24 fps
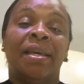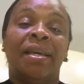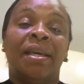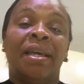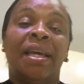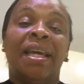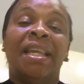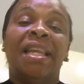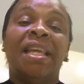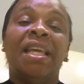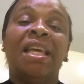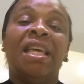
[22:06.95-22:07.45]

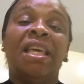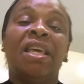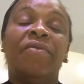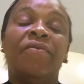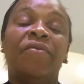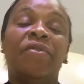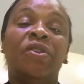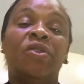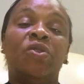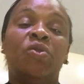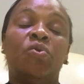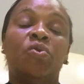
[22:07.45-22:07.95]
He didn't give
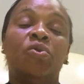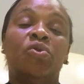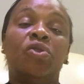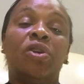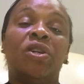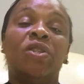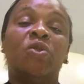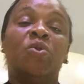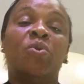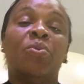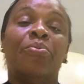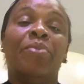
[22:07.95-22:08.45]
it to you
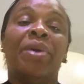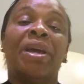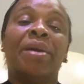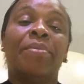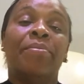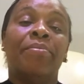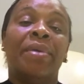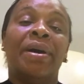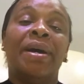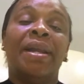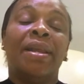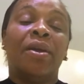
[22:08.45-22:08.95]
just to make
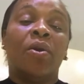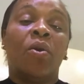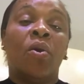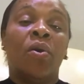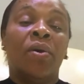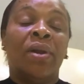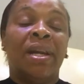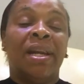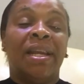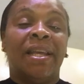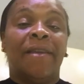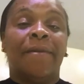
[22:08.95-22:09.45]
money
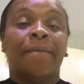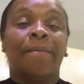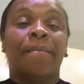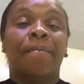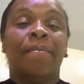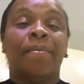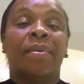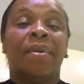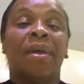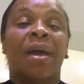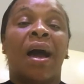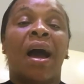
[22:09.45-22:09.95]
only.
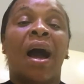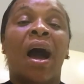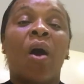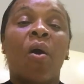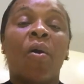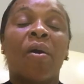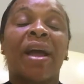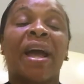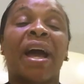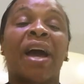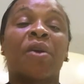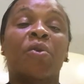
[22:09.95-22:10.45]
How
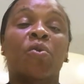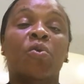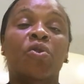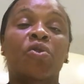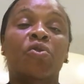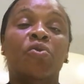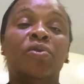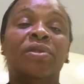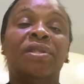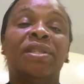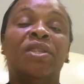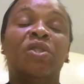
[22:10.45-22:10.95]
can you
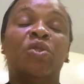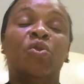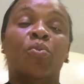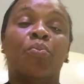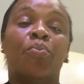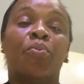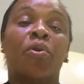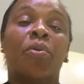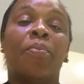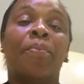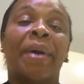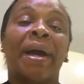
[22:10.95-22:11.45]
use it to
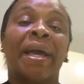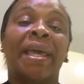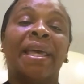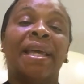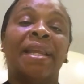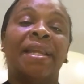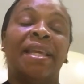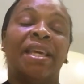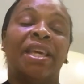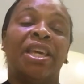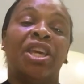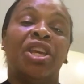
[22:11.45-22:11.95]
propagate
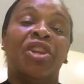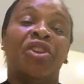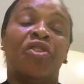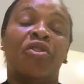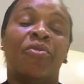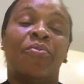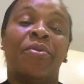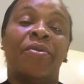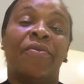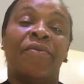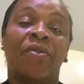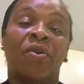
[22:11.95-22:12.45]
the
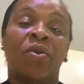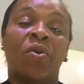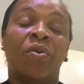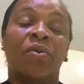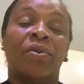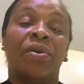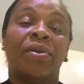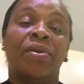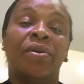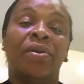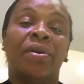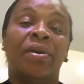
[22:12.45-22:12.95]
kingdom of God?
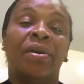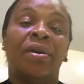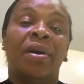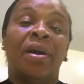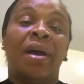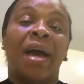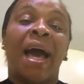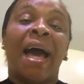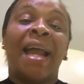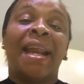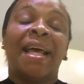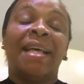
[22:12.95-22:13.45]

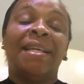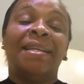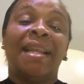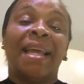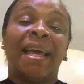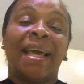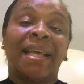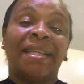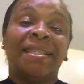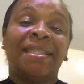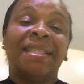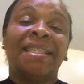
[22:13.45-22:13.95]
And
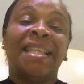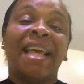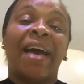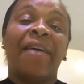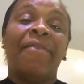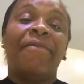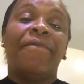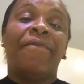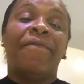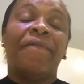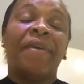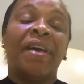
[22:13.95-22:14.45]
like I said, there are
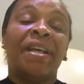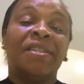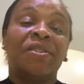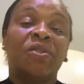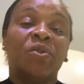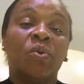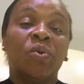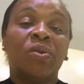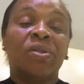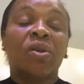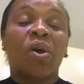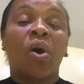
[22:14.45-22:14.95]

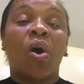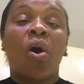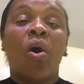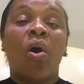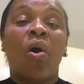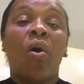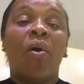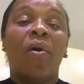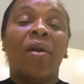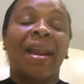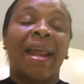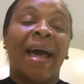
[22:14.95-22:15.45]
vessels
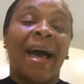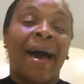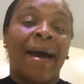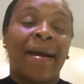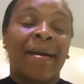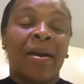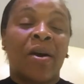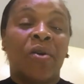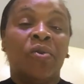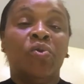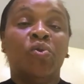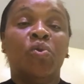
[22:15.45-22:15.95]
all
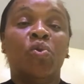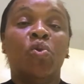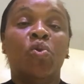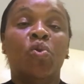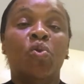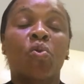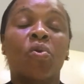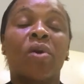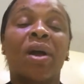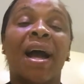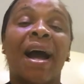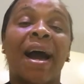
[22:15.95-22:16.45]
around you.
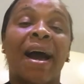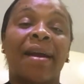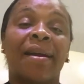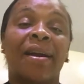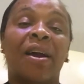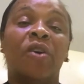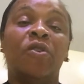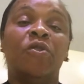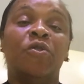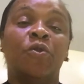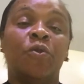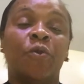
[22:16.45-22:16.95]
Look
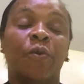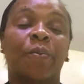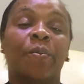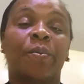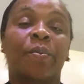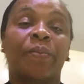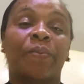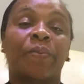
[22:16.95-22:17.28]
around you.